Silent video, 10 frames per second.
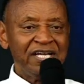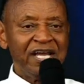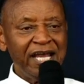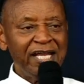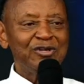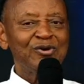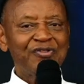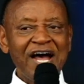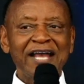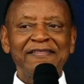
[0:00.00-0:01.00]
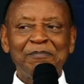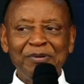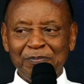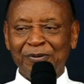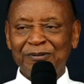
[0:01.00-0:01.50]
and you thank the
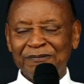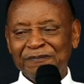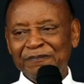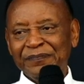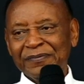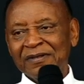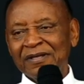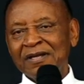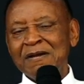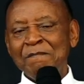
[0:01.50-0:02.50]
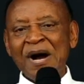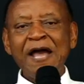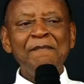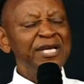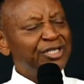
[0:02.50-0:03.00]
people. My
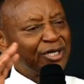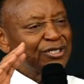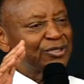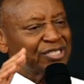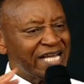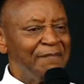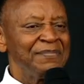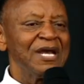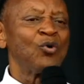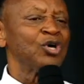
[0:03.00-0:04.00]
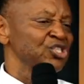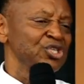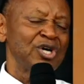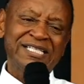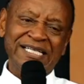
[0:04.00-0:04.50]
mission to Zambia was
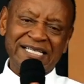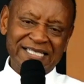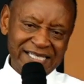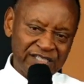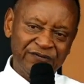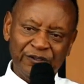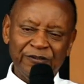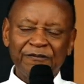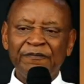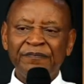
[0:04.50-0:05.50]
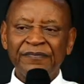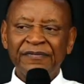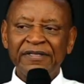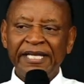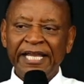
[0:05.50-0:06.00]
not successful.
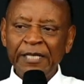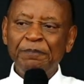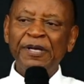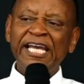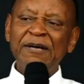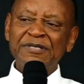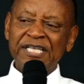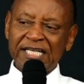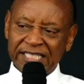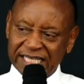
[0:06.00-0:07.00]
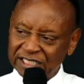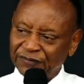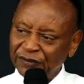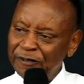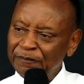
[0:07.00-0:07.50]
It became
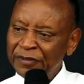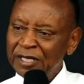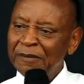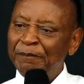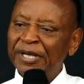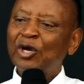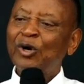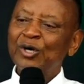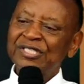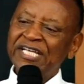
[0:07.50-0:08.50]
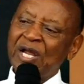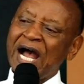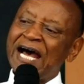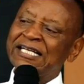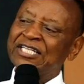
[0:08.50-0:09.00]
successful because they
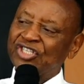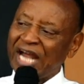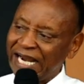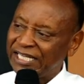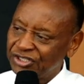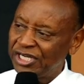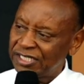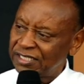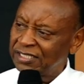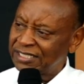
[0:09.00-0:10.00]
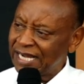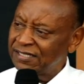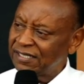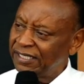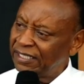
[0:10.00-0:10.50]
had challenges in
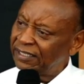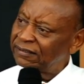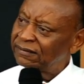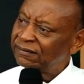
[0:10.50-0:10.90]
Tanzania.